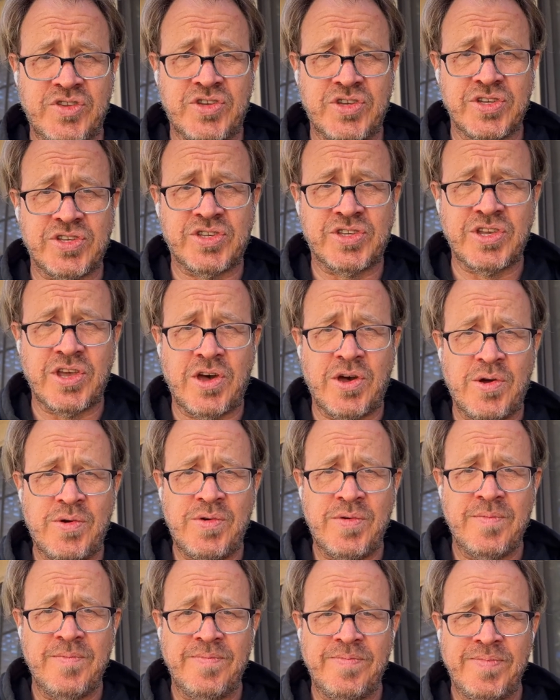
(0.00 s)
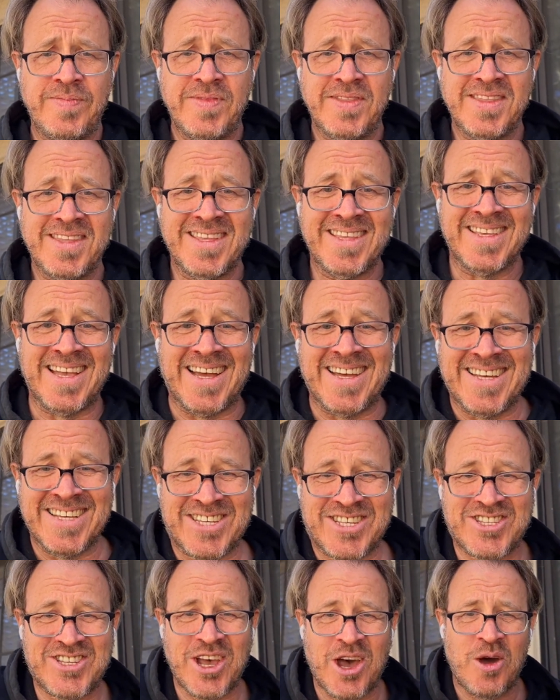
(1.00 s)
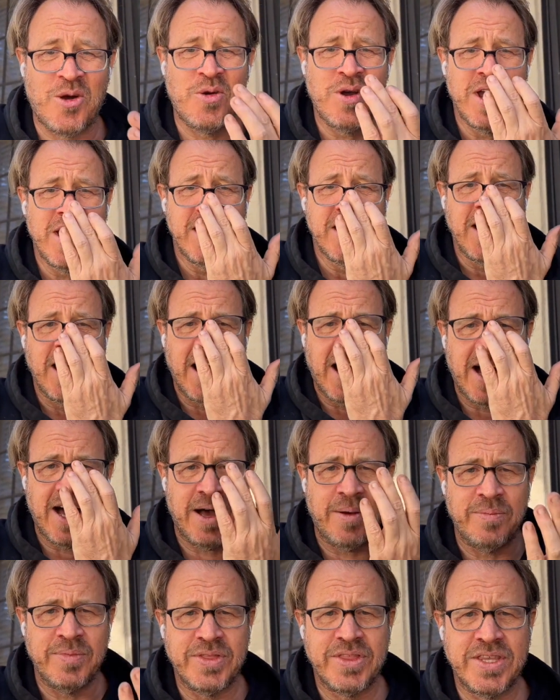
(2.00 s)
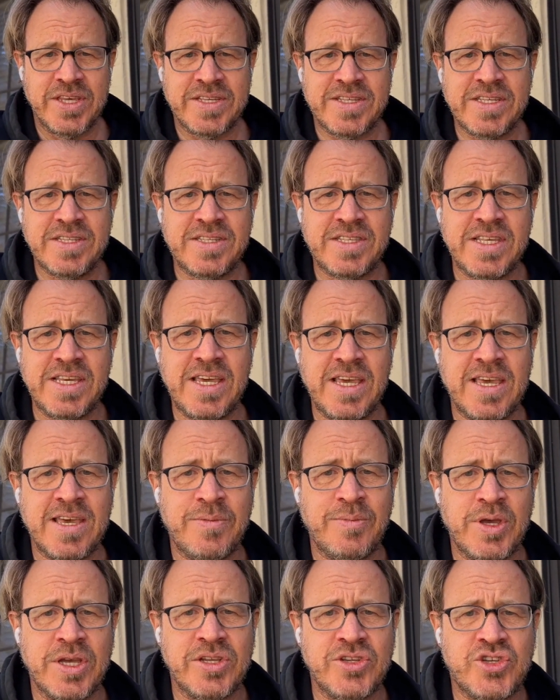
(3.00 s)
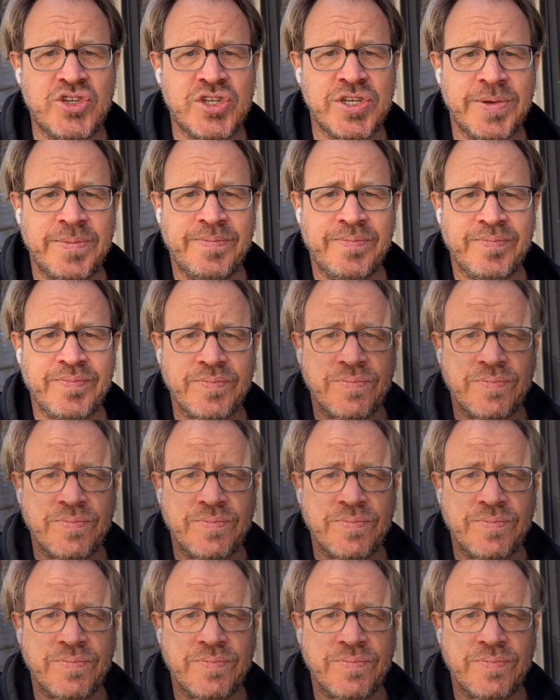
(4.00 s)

just so. So, this is the image